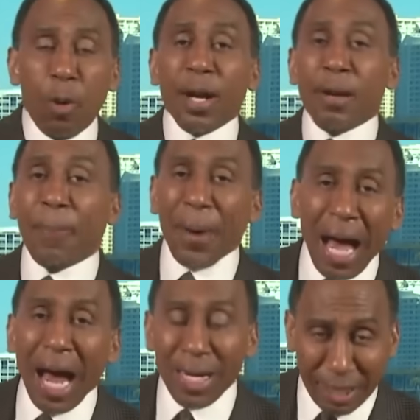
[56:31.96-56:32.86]
doing a
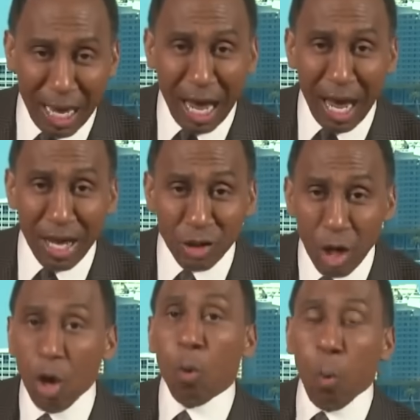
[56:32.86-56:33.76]

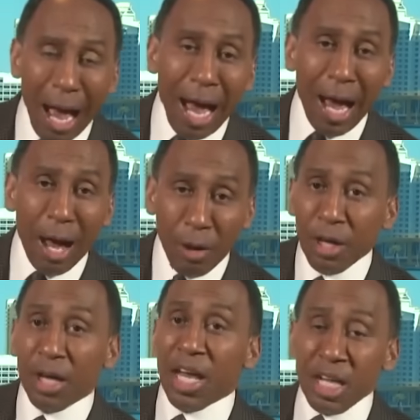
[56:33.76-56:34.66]
podcast
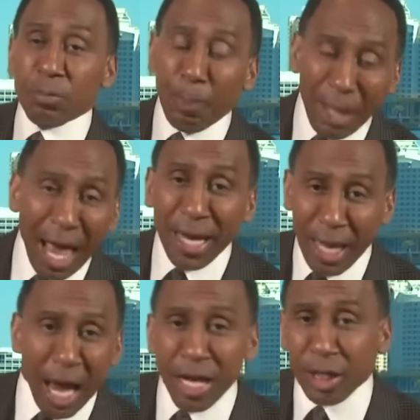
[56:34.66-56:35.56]
while his
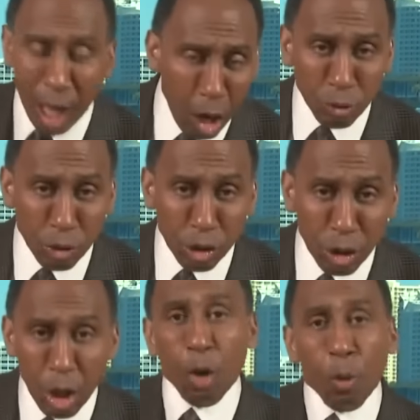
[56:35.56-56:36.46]
black head
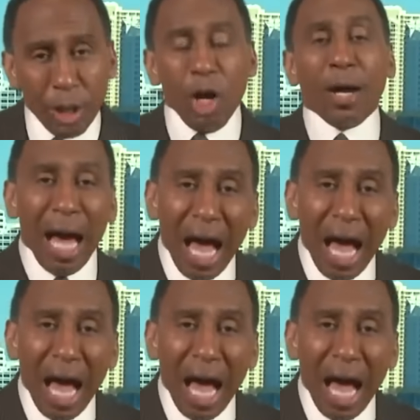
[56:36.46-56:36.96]
coach was